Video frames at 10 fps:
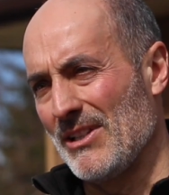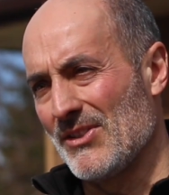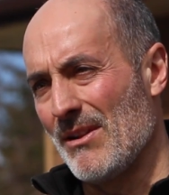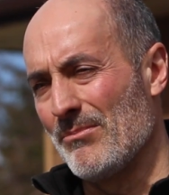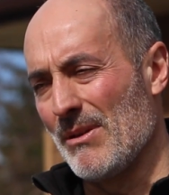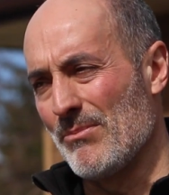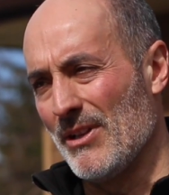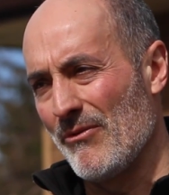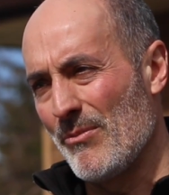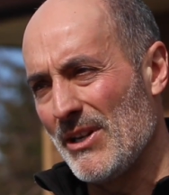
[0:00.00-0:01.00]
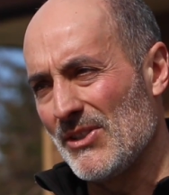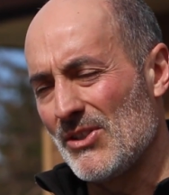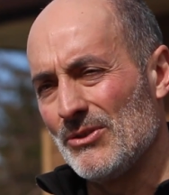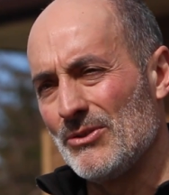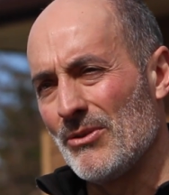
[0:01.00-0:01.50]
than some people. Everybody's
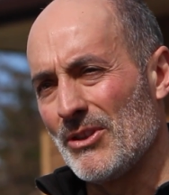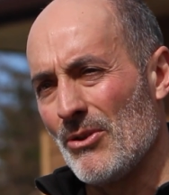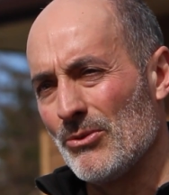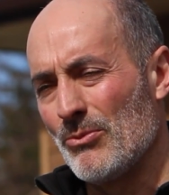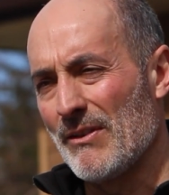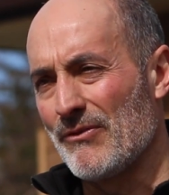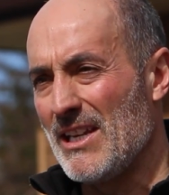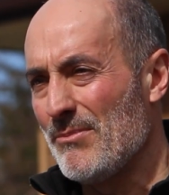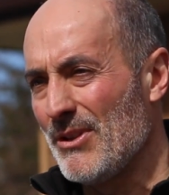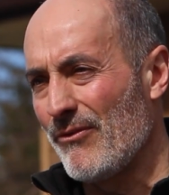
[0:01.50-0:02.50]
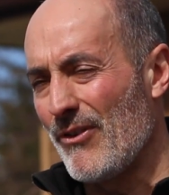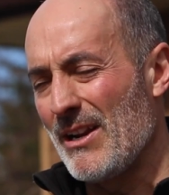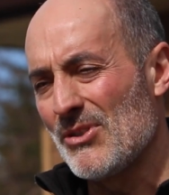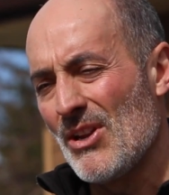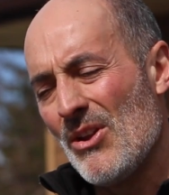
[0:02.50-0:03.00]
still doing it the old way of keeping the
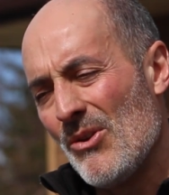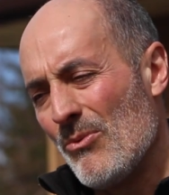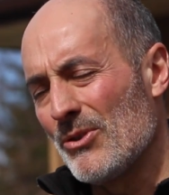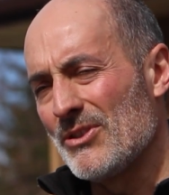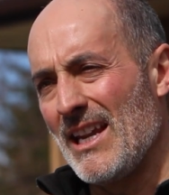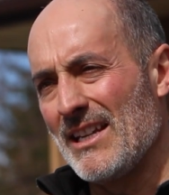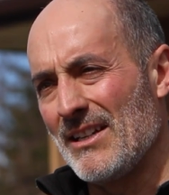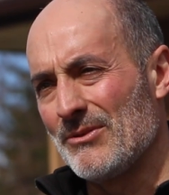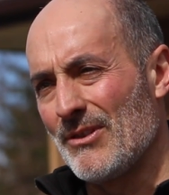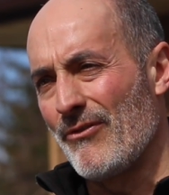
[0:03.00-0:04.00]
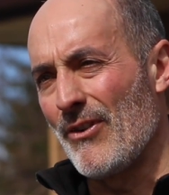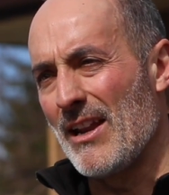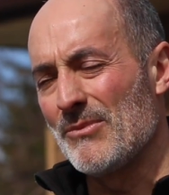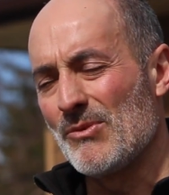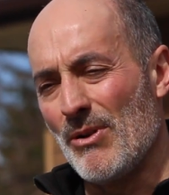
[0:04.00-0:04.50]
frames. We're taking out the frames,